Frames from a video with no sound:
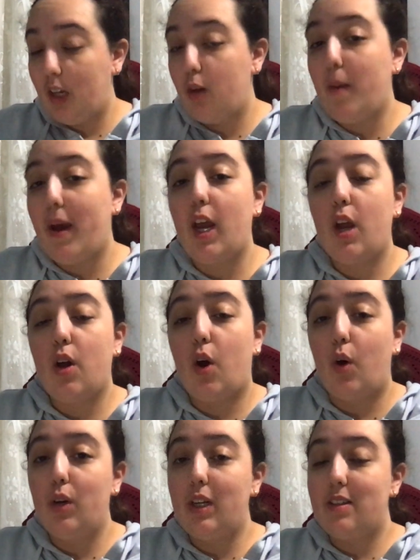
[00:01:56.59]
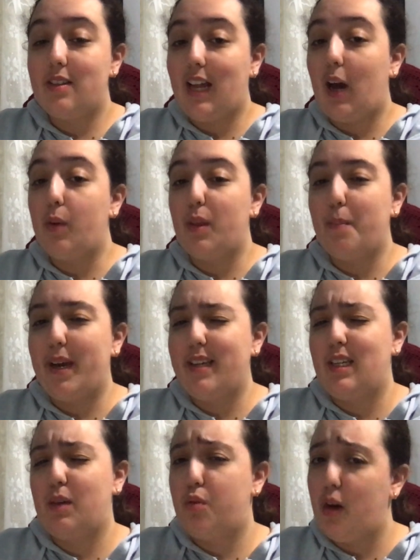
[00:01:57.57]
You may only start with a
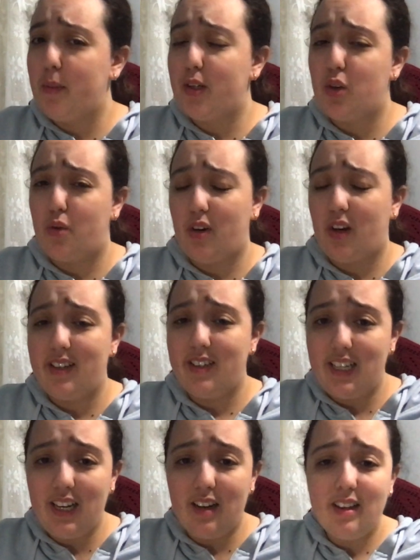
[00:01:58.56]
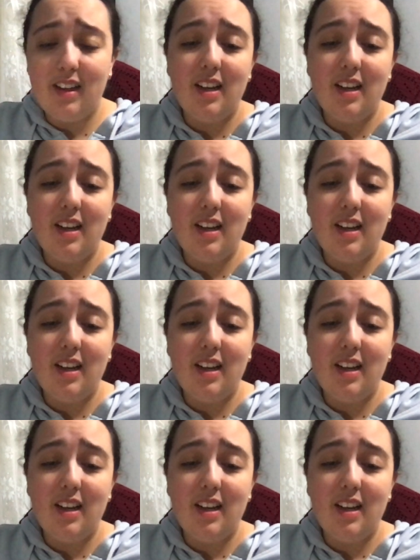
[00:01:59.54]
basic premise or an idea